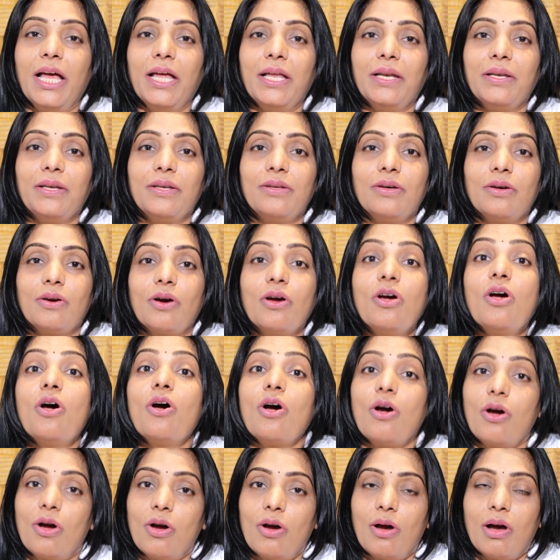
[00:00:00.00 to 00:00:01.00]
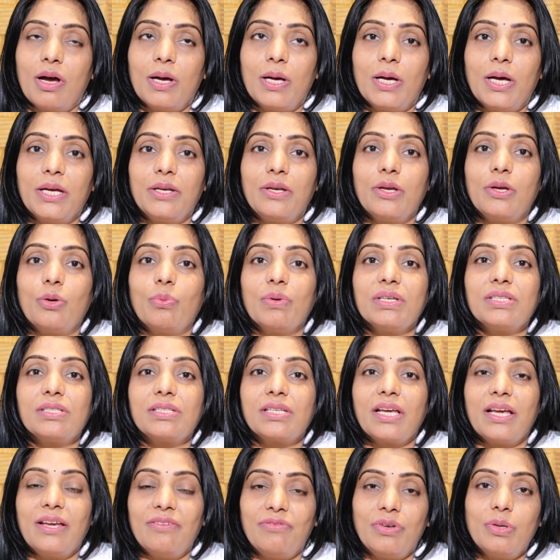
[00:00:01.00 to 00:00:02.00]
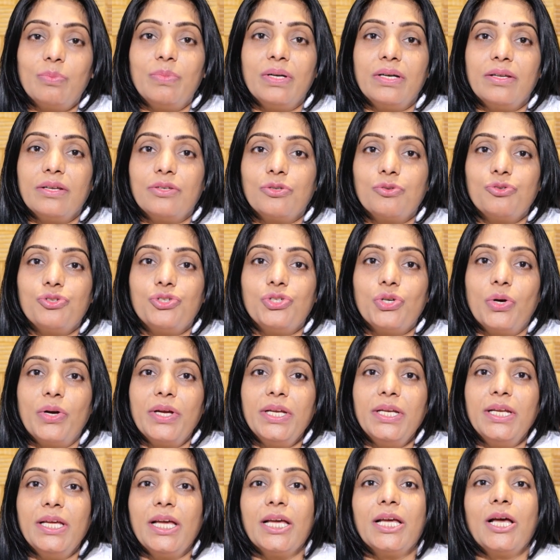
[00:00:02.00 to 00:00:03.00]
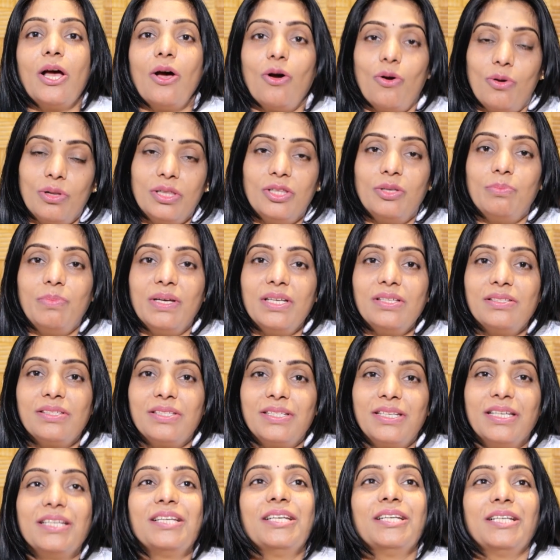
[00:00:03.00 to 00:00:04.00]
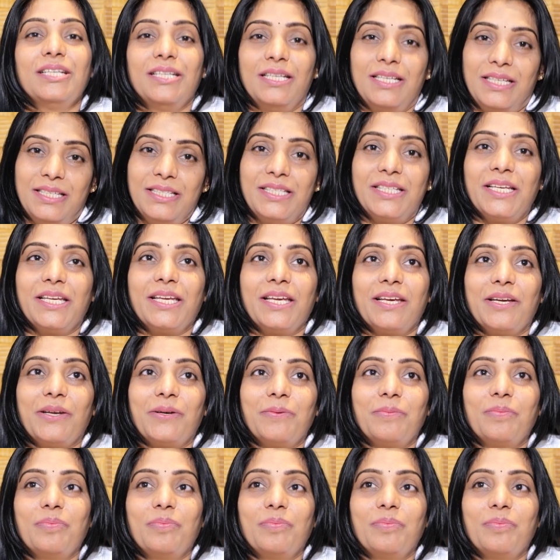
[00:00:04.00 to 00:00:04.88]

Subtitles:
And I request everybody to join. All the best. Take care.